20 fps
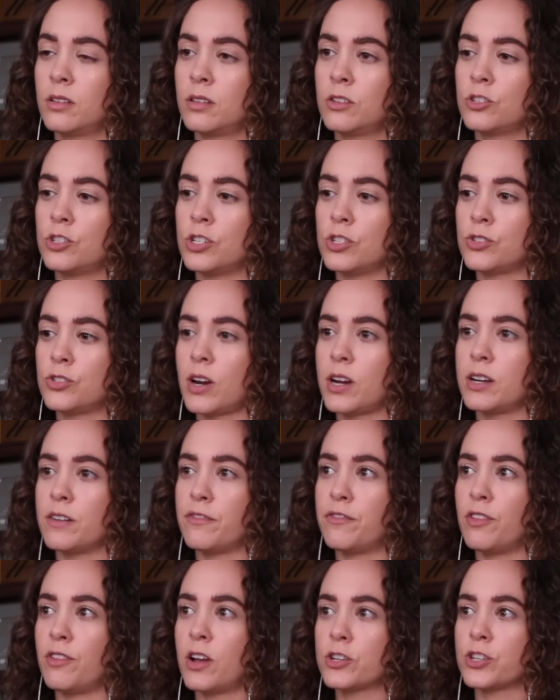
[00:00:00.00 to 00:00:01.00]
She's trying to
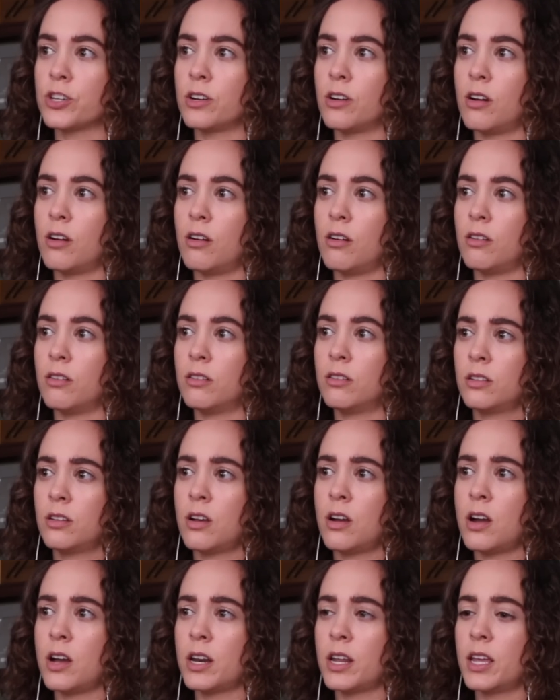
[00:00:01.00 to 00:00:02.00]
flush it all.
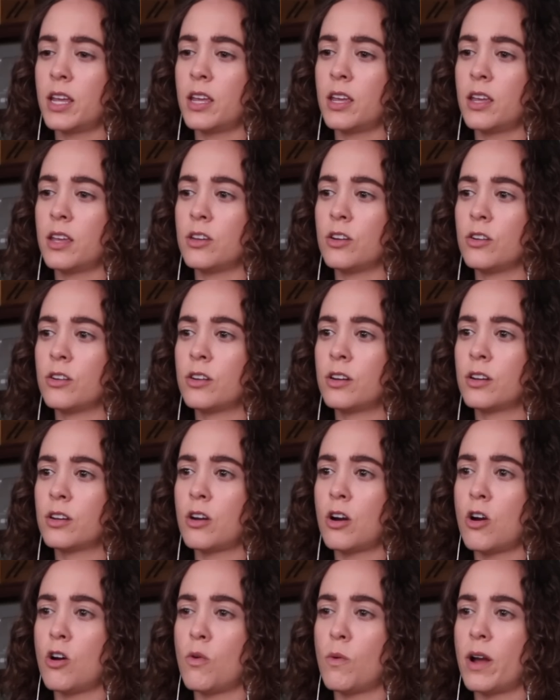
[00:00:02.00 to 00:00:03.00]
Honey, you're gonna
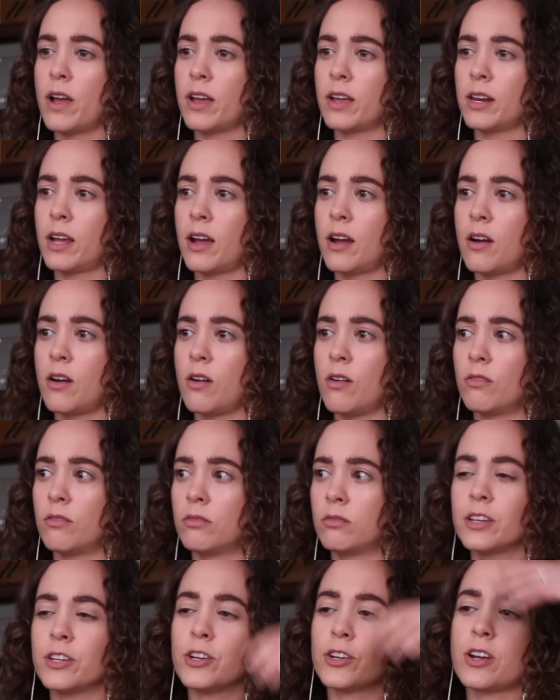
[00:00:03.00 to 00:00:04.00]
go away now.
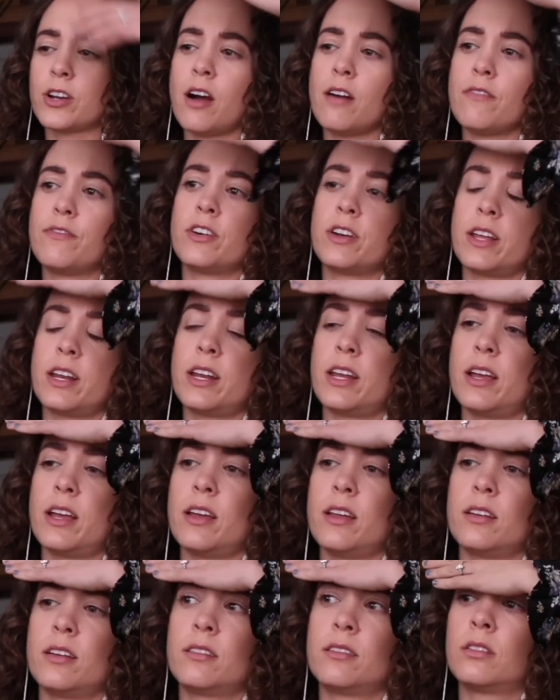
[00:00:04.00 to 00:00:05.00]
You're covered in
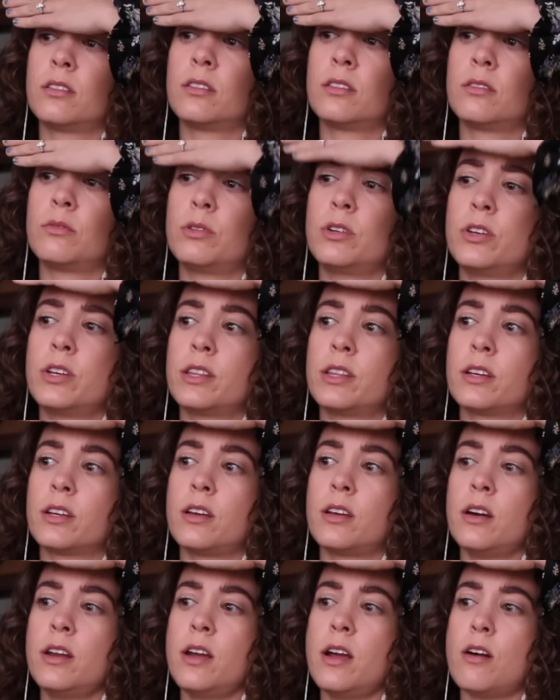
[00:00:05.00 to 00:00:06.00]
it. What are you getting the
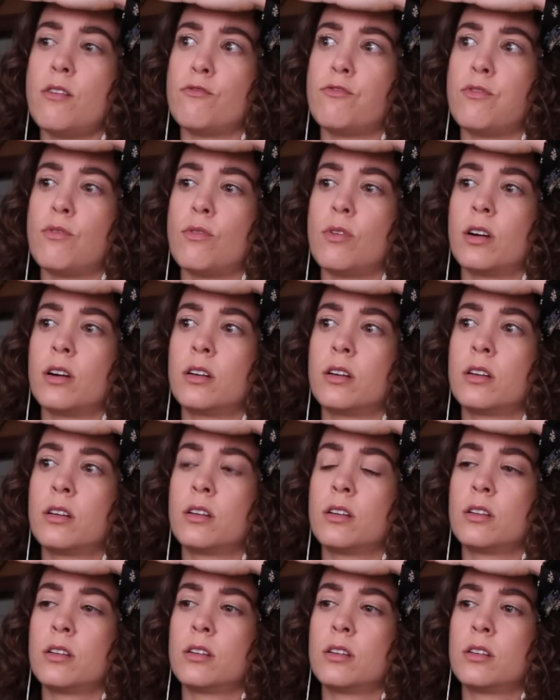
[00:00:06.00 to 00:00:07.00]
gun out for?
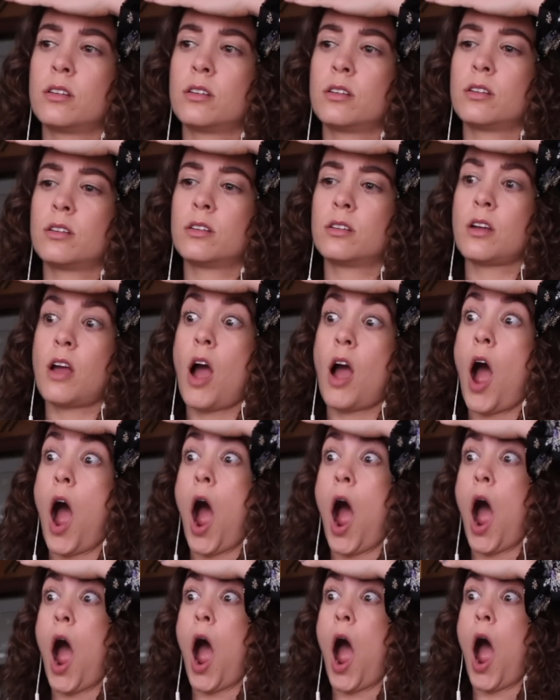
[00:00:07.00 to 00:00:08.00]
Two, three,
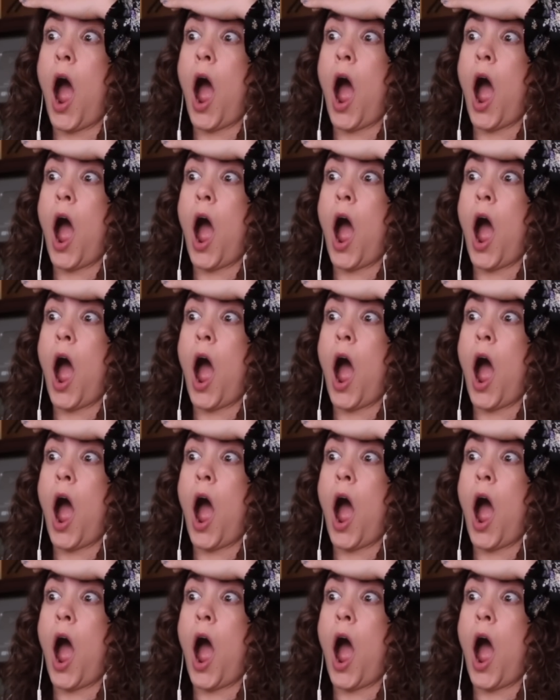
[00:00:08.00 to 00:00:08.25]
let's go.